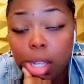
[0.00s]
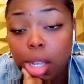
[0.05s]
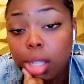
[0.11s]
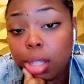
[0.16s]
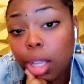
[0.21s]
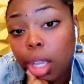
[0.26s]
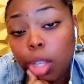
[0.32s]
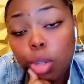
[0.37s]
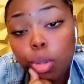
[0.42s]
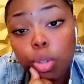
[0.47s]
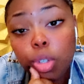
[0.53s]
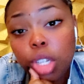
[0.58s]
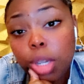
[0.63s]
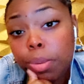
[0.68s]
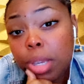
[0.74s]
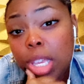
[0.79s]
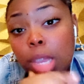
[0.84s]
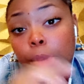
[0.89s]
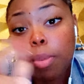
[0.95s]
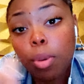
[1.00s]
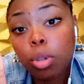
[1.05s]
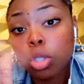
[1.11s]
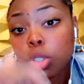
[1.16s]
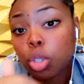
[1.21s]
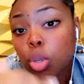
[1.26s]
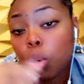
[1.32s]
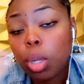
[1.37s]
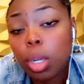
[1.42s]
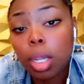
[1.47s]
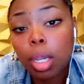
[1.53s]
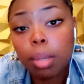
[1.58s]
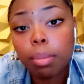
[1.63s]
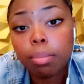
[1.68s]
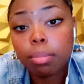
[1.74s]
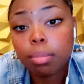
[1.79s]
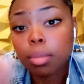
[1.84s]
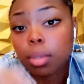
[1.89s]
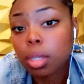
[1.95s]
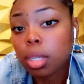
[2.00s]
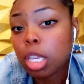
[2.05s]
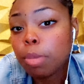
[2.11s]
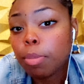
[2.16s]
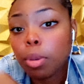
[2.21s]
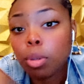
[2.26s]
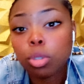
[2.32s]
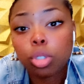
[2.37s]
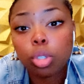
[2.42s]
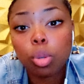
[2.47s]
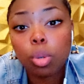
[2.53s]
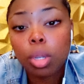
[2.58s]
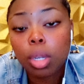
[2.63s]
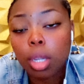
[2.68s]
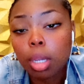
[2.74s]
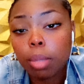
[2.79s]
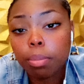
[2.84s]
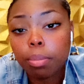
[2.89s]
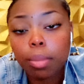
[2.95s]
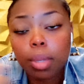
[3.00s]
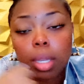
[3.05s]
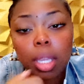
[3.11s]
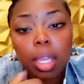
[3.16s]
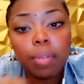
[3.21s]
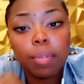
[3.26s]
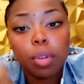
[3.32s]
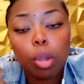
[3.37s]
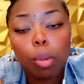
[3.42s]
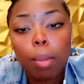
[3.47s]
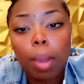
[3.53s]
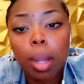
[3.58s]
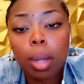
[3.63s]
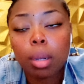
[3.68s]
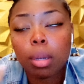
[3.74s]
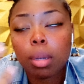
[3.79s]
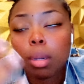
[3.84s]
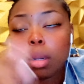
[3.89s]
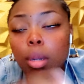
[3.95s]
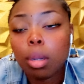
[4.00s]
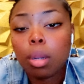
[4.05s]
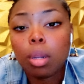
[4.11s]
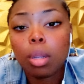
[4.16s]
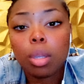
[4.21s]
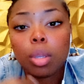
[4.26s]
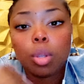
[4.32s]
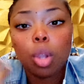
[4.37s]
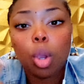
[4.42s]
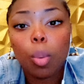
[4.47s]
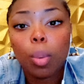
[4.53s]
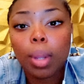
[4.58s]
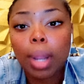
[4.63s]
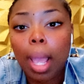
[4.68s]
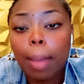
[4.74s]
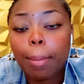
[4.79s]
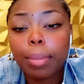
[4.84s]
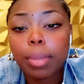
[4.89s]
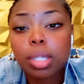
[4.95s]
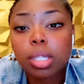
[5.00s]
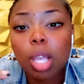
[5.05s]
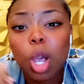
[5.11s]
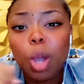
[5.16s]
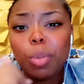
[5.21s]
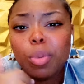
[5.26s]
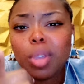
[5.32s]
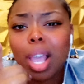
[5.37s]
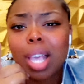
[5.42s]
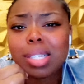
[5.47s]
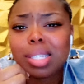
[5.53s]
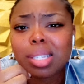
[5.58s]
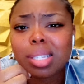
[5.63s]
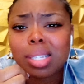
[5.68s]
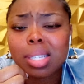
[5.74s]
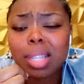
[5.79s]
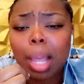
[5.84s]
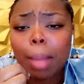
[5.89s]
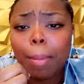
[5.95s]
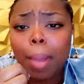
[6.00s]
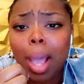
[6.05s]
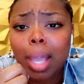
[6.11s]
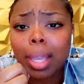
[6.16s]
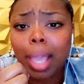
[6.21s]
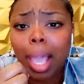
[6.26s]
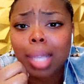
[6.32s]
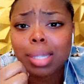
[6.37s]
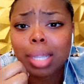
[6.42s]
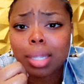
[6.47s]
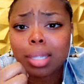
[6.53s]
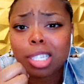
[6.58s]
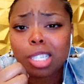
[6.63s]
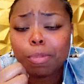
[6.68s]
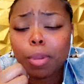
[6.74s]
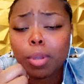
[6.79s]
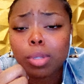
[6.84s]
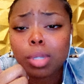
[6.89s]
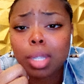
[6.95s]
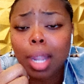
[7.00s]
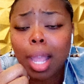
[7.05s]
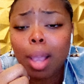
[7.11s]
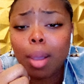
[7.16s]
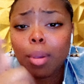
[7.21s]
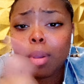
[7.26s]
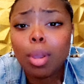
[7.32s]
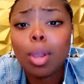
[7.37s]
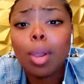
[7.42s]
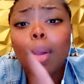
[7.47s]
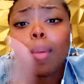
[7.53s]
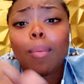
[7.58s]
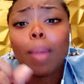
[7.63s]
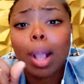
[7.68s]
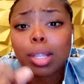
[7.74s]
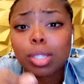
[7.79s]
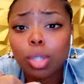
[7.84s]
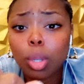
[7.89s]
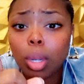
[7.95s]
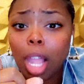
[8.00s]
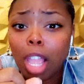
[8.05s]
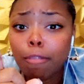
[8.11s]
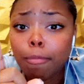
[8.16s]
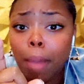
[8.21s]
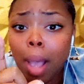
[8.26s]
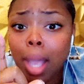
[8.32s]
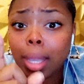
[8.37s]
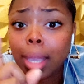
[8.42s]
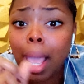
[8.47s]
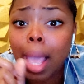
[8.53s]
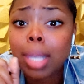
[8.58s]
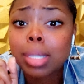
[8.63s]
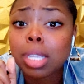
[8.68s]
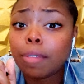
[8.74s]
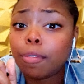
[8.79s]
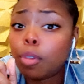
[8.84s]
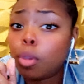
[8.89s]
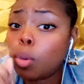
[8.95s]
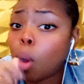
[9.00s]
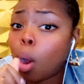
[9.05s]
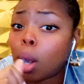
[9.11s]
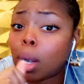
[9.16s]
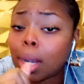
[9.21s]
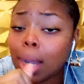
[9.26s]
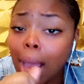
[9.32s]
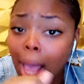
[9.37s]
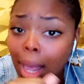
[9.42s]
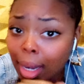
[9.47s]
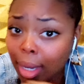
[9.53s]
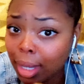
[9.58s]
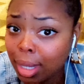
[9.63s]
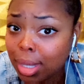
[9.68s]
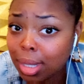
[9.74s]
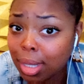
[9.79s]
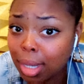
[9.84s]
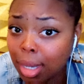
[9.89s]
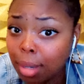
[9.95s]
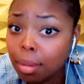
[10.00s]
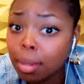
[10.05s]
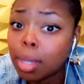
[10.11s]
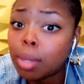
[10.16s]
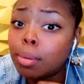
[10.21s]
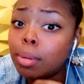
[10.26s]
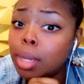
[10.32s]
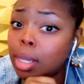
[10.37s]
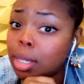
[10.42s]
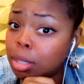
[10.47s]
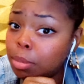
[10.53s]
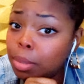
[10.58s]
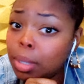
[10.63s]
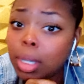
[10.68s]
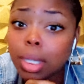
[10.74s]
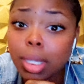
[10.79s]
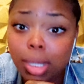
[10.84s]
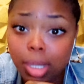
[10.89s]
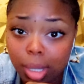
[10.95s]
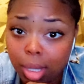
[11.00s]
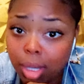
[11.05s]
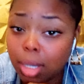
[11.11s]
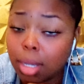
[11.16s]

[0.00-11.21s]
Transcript: that you keep on showing up, keep on showing up, even no matter you know what happens. I hope you guys listen to that podcast I just posted out, Rocks Your Life podcast. If you are not listening, you need to be listening,